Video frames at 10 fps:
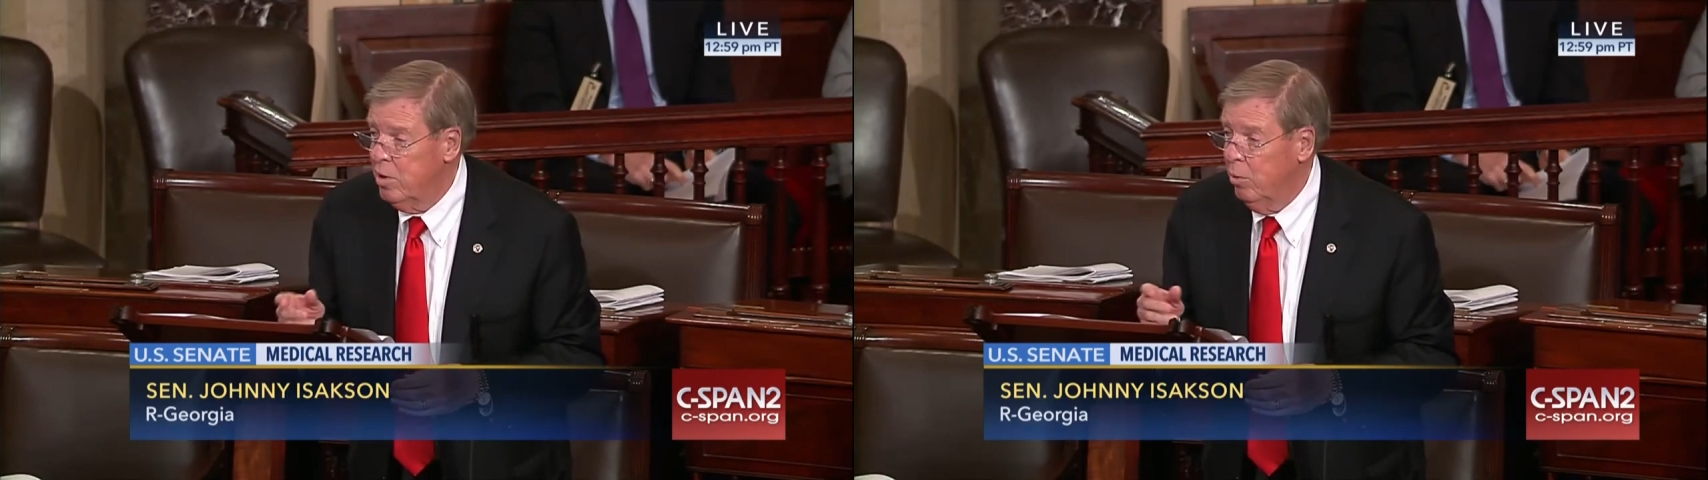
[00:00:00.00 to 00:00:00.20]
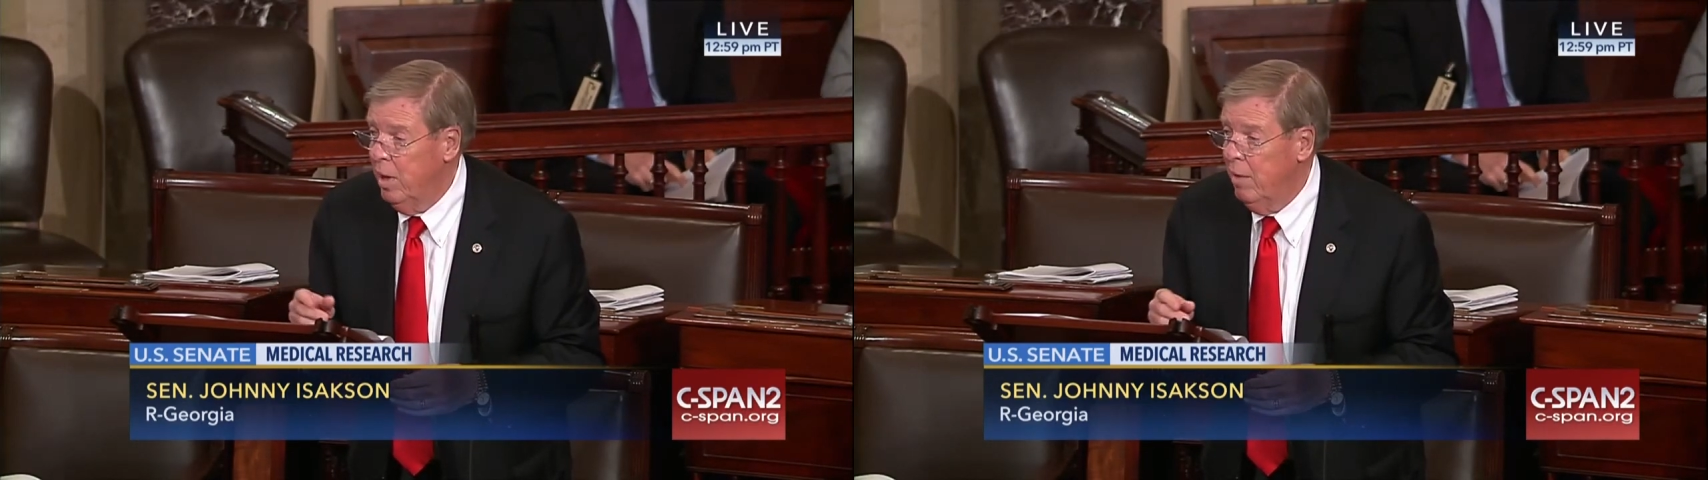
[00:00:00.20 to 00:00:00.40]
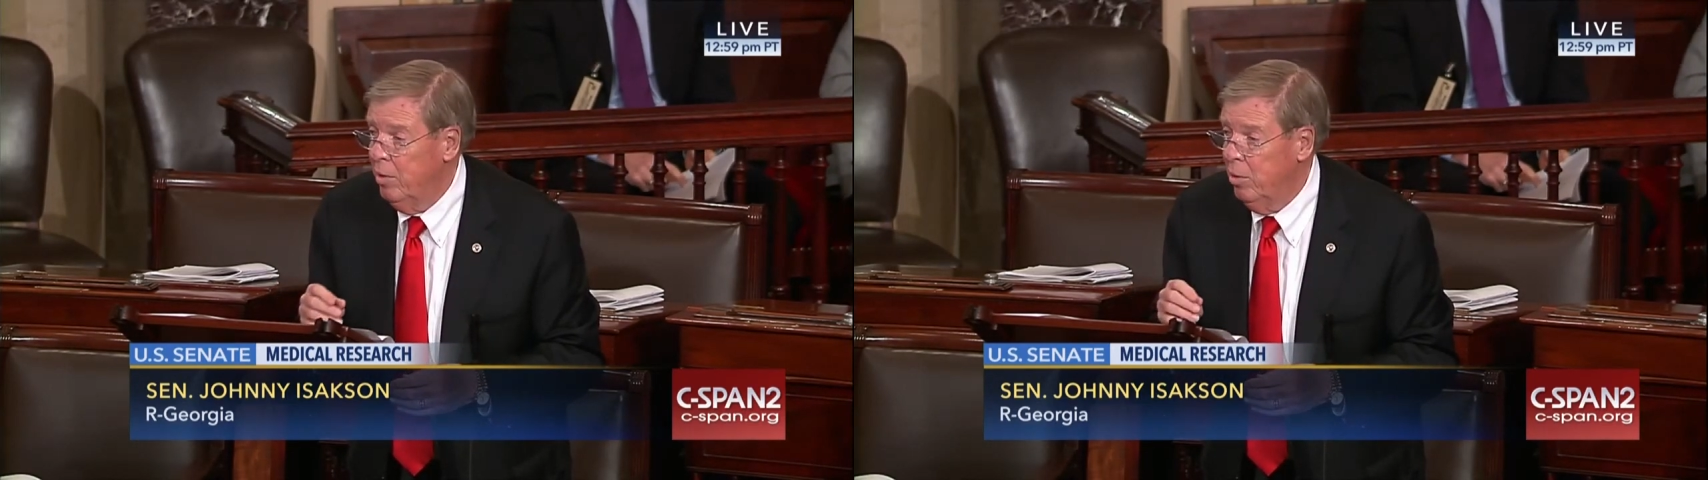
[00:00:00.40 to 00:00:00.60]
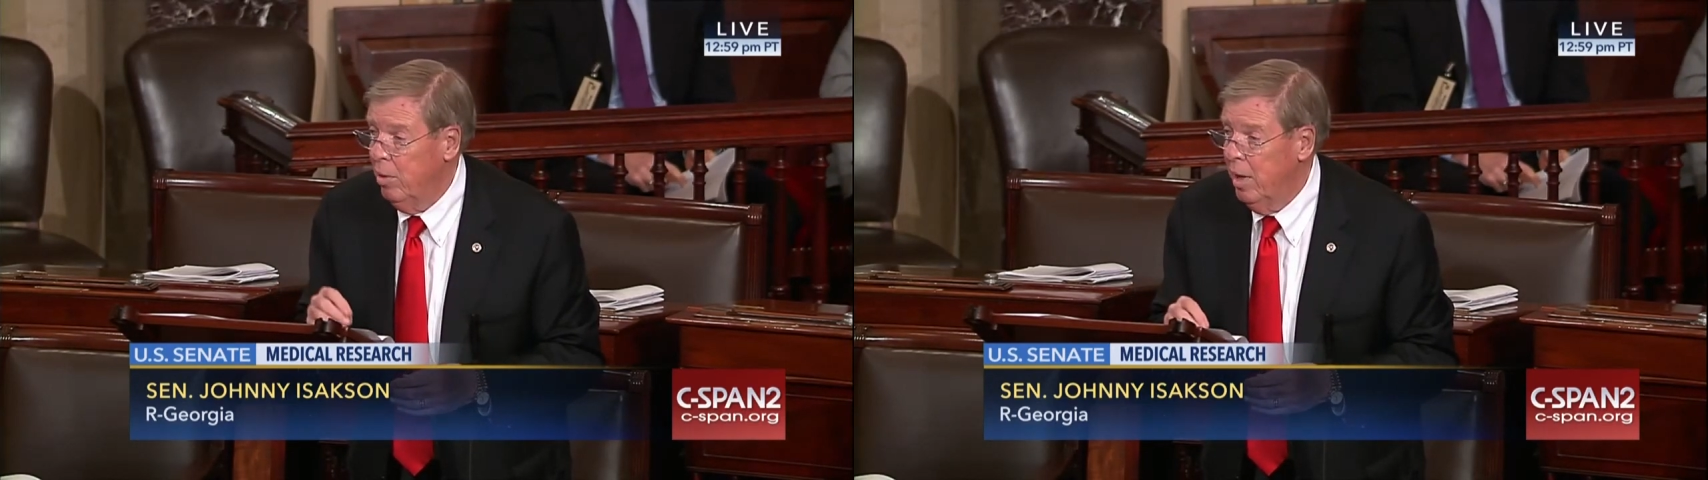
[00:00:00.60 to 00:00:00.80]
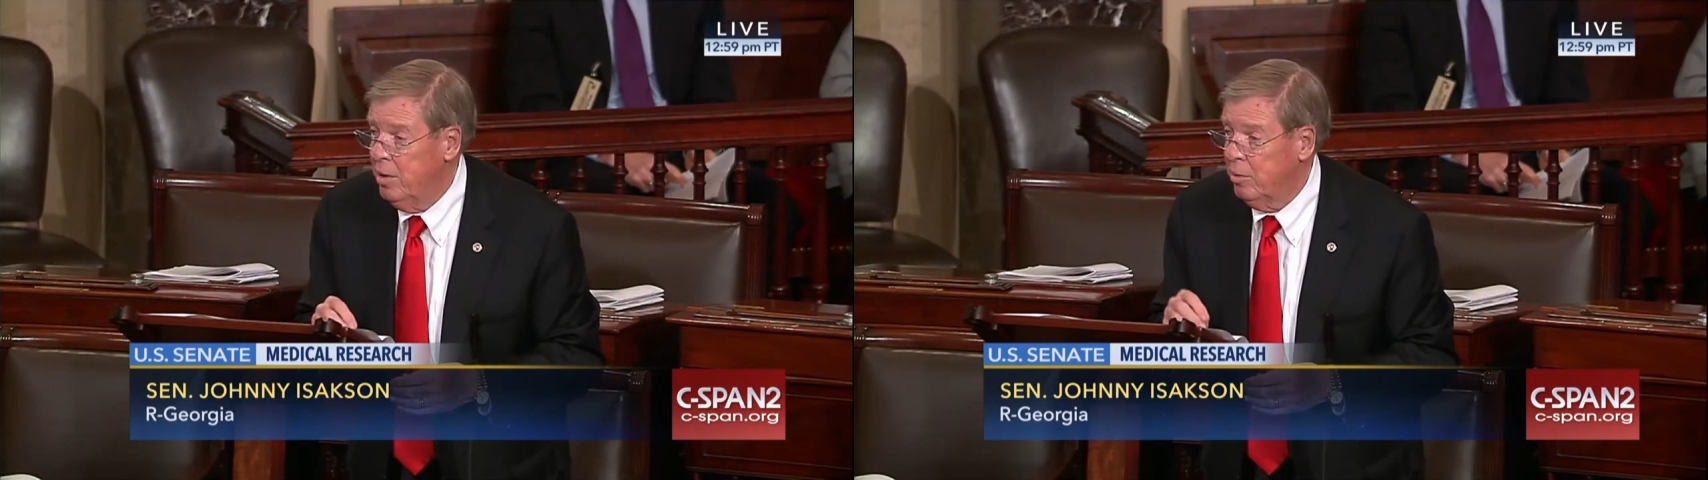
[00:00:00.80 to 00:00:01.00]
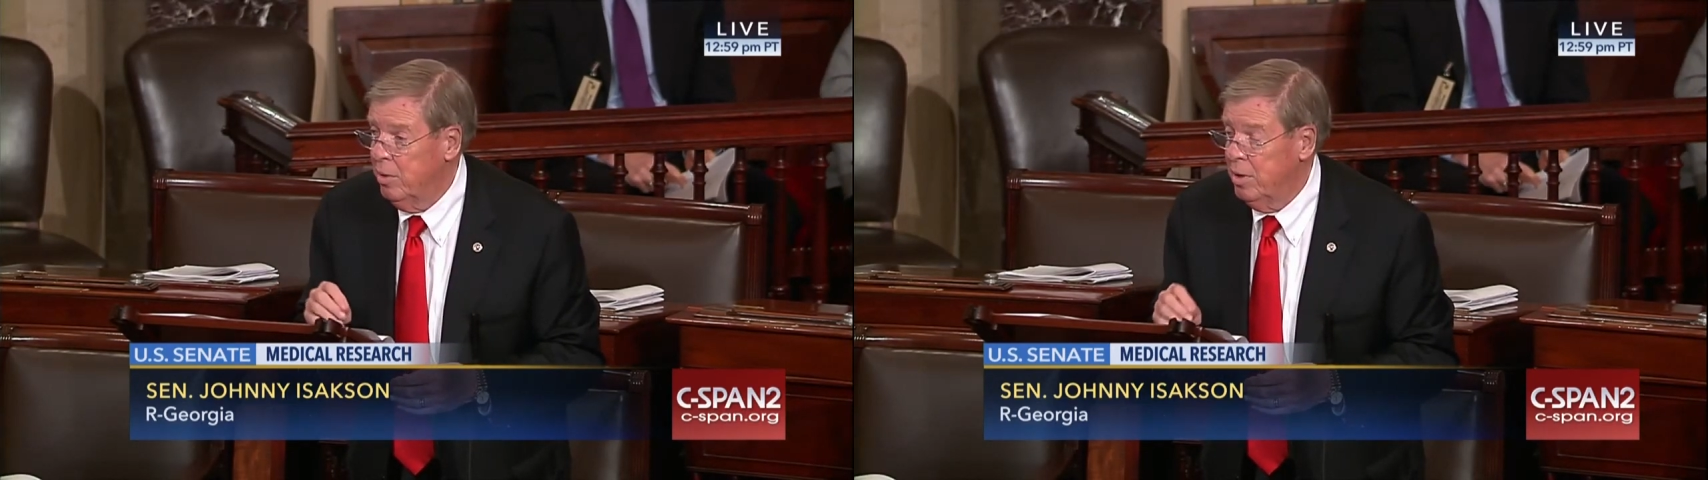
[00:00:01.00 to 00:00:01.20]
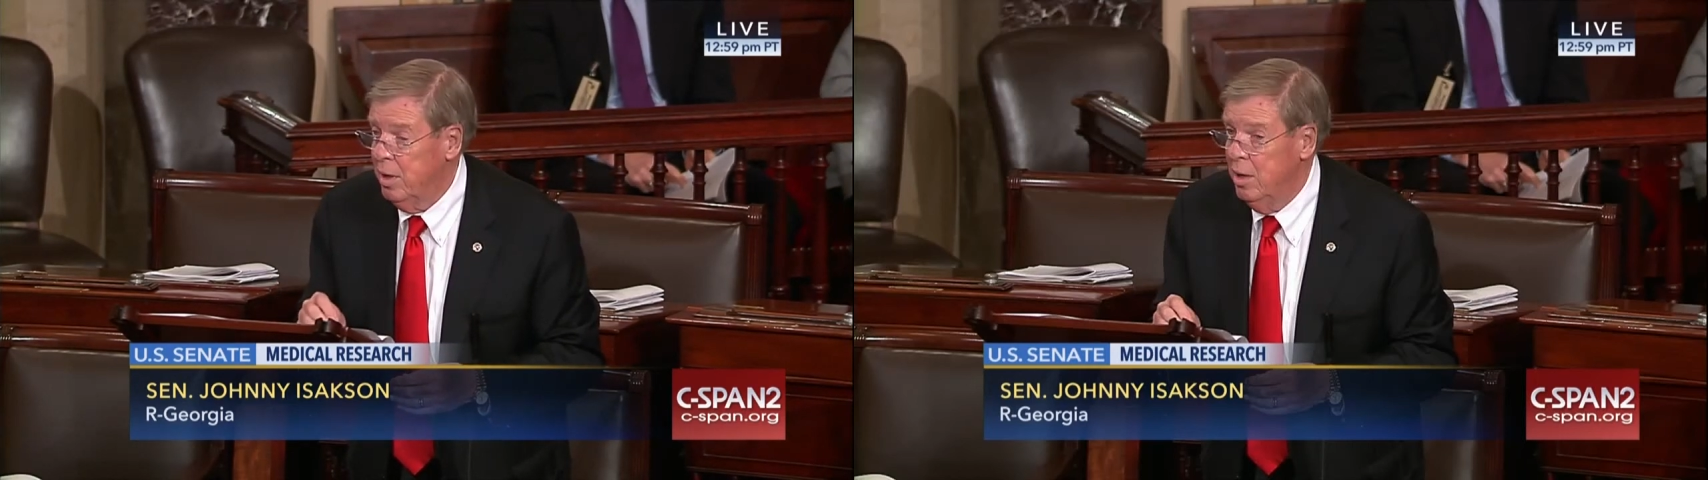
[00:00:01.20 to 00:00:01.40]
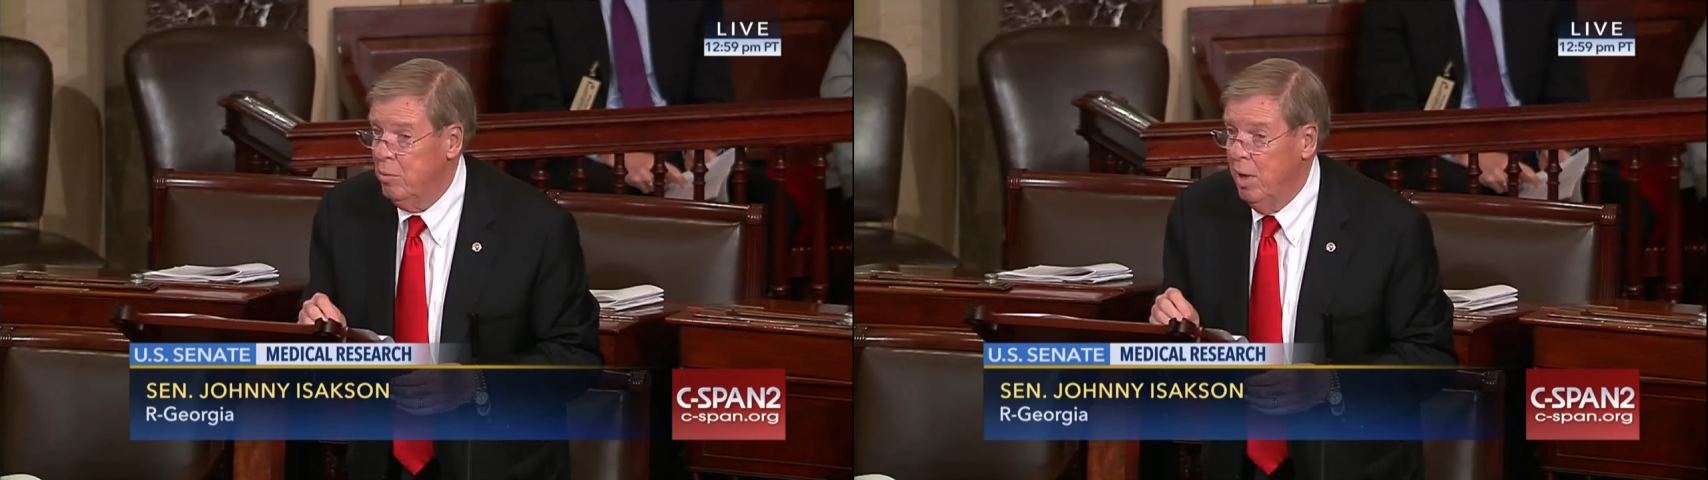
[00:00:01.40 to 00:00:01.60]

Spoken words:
So we have a neurological disease